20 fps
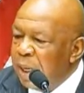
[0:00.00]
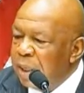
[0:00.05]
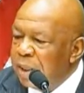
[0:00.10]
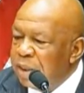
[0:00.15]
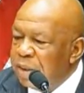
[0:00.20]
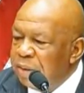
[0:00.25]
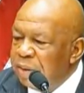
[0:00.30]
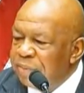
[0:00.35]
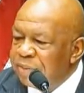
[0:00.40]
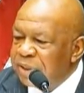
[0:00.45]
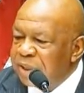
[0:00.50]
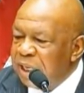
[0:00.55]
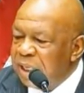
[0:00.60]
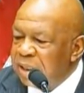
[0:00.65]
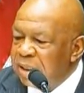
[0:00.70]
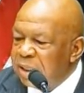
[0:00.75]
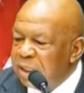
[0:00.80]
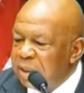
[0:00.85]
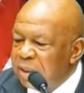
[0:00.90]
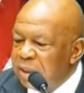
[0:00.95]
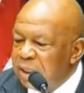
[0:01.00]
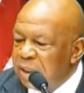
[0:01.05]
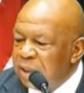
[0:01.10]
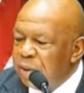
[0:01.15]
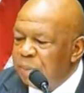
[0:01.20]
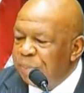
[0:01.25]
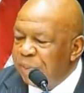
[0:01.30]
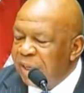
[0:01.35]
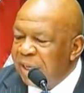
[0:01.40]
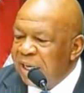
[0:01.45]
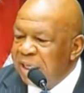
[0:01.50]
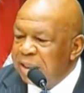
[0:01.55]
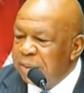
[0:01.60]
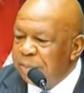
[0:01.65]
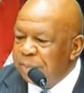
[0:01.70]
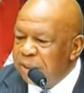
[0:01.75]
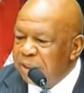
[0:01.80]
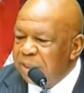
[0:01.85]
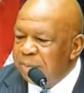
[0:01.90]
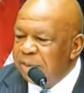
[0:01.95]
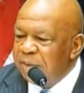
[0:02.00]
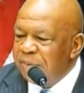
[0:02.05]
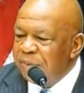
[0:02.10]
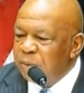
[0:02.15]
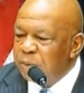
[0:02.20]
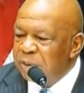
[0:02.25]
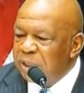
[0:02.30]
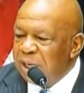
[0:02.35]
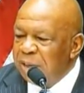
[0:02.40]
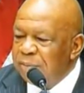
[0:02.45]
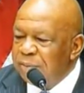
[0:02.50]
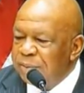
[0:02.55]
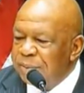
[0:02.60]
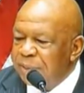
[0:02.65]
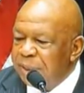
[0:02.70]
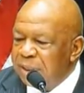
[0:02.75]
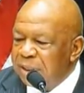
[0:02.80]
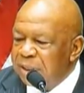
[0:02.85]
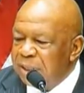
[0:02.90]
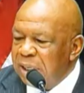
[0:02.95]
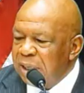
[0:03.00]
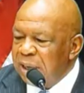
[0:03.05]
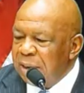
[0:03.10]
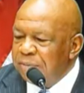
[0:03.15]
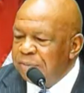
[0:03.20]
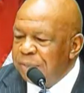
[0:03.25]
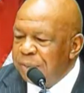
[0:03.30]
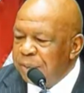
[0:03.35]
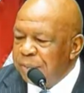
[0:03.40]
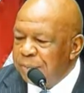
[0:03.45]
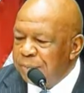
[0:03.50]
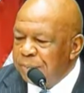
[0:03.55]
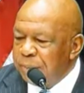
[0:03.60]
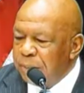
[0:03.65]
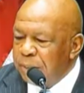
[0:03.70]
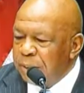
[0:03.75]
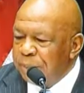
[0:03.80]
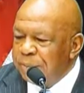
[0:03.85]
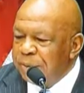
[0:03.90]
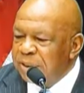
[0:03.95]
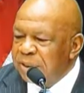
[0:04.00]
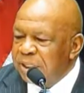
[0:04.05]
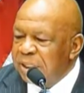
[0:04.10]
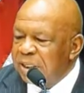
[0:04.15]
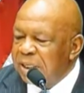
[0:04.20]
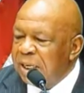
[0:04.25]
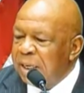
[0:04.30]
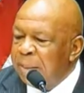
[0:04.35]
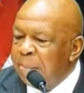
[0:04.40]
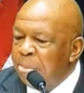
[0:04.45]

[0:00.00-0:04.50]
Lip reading: you have said that you plan to bring them in the future, and I appreciate that.